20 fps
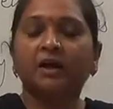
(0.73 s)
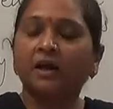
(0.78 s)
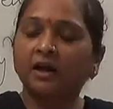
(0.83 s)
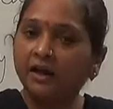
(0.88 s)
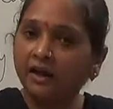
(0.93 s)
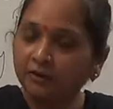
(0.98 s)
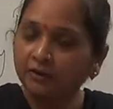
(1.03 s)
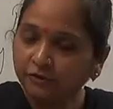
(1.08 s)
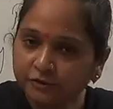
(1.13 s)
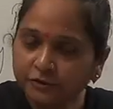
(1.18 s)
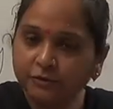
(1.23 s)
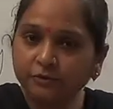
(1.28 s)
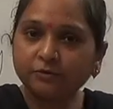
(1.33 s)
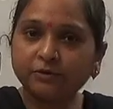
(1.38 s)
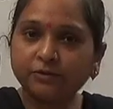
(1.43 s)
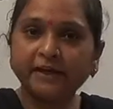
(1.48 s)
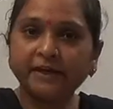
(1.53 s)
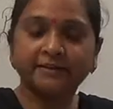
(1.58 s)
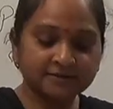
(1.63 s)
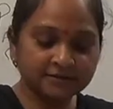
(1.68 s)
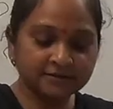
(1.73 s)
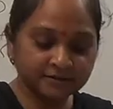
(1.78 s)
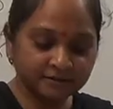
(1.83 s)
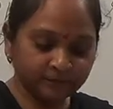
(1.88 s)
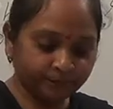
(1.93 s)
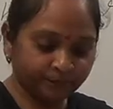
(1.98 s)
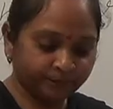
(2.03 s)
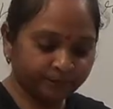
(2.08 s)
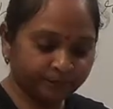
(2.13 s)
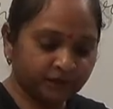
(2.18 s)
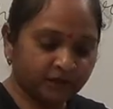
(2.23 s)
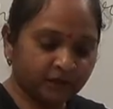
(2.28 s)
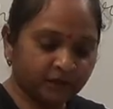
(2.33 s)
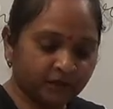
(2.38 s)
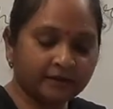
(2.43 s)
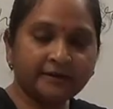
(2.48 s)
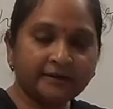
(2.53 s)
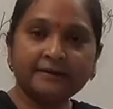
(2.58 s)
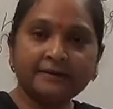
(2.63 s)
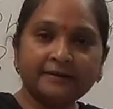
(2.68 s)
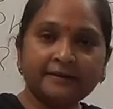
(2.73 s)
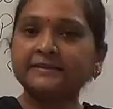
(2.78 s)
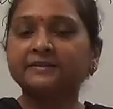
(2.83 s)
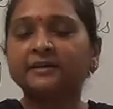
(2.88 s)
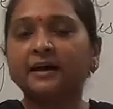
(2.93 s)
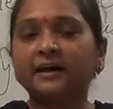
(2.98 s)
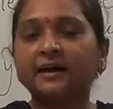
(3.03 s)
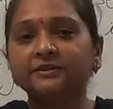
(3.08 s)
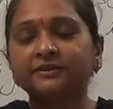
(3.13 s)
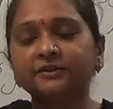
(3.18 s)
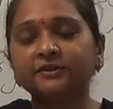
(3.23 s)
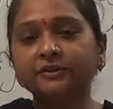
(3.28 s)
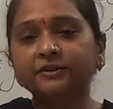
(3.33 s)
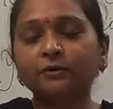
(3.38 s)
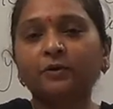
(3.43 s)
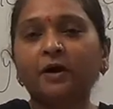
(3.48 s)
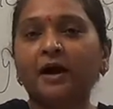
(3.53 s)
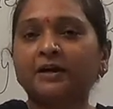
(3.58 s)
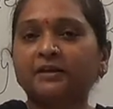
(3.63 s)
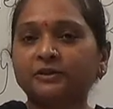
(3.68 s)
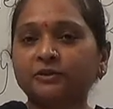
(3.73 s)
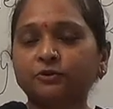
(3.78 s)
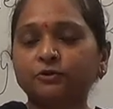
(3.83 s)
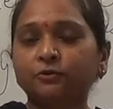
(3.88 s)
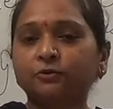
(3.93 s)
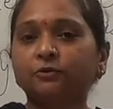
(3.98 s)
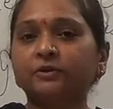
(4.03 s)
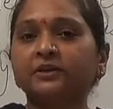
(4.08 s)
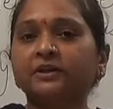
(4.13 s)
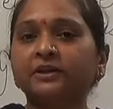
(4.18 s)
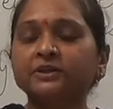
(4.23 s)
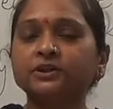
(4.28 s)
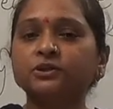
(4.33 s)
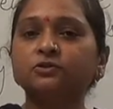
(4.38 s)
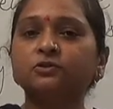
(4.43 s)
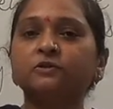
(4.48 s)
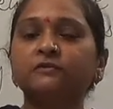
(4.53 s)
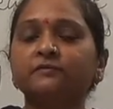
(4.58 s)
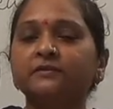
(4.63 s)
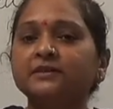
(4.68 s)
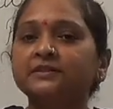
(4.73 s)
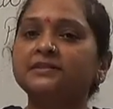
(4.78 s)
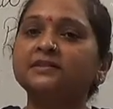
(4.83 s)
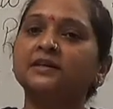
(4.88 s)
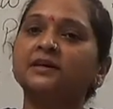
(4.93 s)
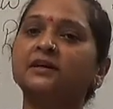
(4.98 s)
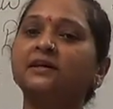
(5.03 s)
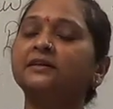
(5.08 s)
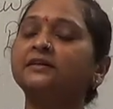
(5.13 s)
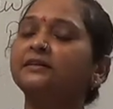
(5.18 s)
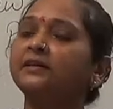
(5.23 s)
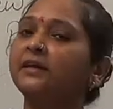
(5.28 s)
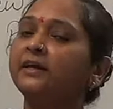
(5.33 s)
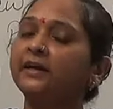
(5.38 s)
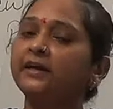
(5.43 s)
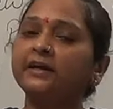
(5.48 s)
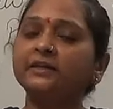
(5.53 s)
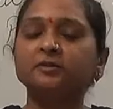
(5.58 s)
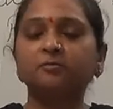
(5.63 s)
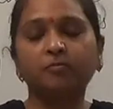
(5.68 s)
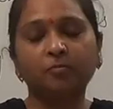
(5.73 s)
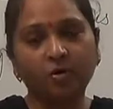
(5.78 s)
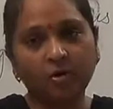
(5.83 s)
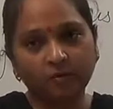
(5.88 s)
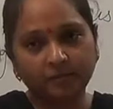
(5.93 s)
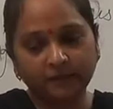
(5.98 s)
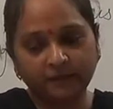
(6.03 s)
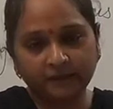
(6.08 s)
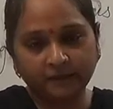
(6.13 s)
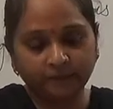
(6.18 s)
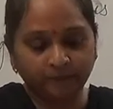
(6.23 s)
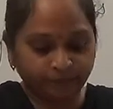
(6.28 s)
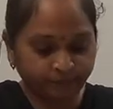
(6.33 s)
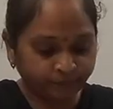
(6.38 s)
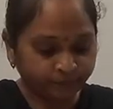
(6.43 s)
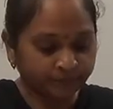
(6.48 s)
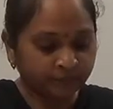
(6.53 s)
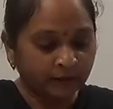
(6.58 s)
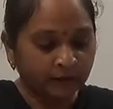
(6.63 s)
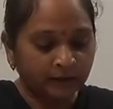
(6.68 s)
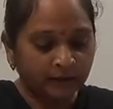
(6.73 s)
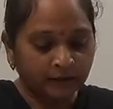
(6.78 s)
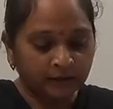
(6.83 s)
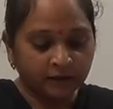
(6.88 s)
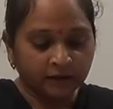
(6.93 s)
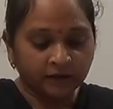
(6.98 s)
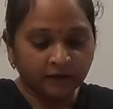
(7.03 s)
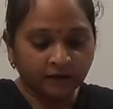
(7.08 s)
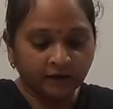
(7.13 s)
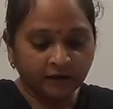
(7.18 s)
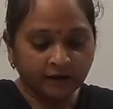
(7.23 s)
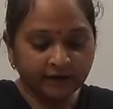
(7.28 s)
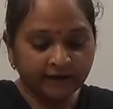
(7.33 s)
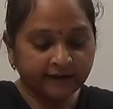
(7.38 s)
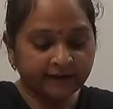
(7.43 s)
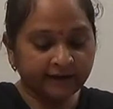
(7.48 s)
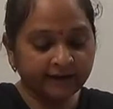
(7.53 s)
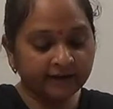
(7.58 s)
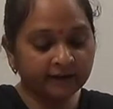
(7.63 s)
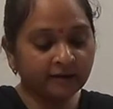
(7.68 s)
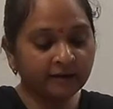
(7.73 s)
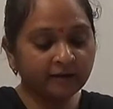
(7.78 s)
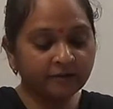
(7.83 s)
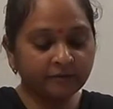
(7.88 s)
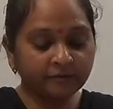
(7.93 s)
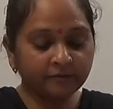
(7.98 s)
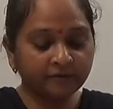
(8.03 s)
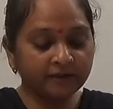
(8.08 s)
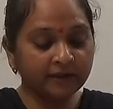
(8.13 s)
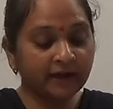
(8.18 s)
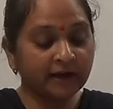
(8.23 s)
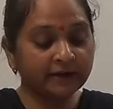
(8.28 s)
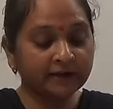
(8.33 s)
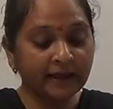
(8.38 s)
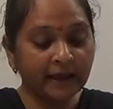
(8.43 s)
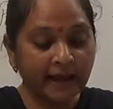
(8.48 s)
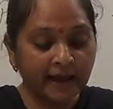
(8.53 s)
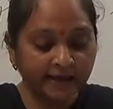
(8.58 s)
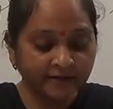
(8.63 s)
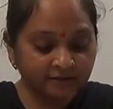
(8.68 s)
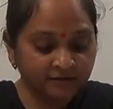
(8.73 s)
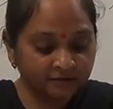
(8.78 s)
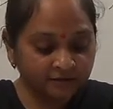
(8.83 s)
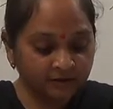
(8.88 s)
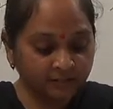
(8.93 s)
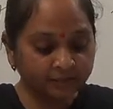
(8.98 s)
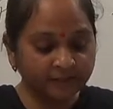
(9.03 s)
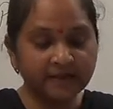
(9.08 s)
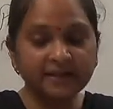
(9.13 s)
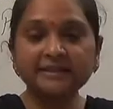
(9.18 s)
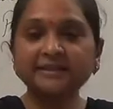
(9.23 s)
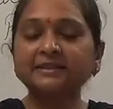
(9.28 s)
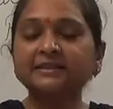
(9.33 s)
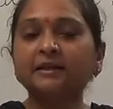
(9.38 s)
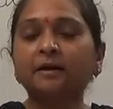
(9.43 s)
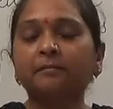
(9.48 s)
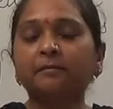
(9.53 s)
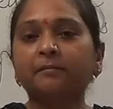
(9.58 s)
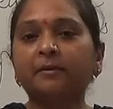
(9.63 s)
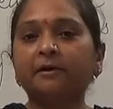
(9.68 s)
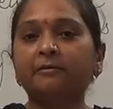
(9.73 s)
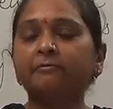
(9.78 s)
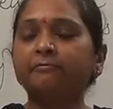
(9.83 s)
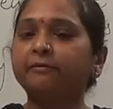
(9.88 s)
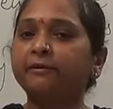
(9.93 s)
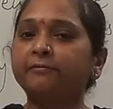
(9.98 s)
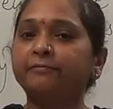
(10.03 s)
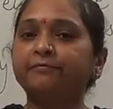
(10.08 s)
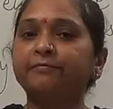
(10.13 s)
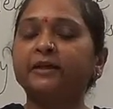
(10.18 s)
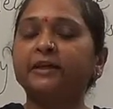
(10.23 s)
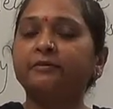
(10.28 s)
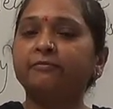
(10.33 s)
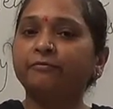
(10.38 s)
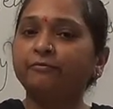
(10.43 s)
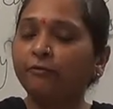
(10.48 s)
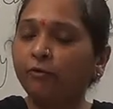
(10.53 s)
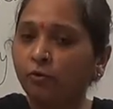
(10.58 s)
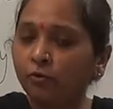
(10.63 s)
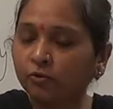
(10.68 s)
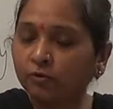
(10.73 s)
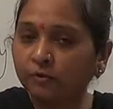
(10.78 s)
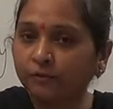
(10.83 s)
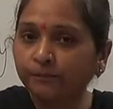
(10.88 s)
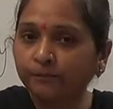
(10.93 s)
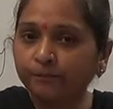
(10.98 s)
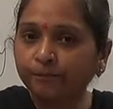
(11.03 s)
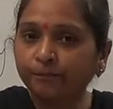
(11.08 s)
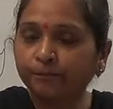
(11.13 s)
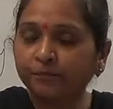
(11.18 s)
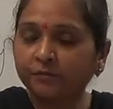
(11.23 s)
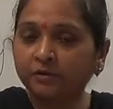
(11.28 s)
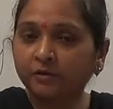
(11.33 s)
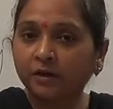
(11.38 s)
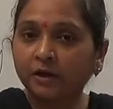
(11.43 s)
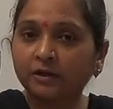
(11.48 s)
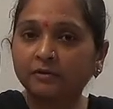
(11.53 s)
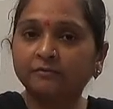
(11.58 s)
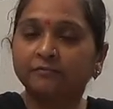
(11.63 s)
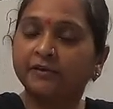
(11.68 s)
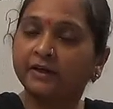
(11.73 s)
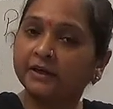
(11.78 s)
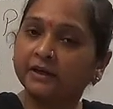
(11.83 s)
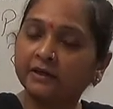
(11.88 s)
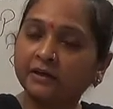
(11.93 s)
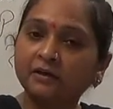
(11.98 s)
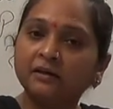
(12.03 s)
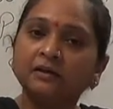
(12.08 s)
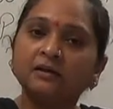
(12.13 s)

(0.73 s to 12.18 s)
Hello students, let's continue our story, Should Wizard Hate Mommy? And here we are at the page number 54, where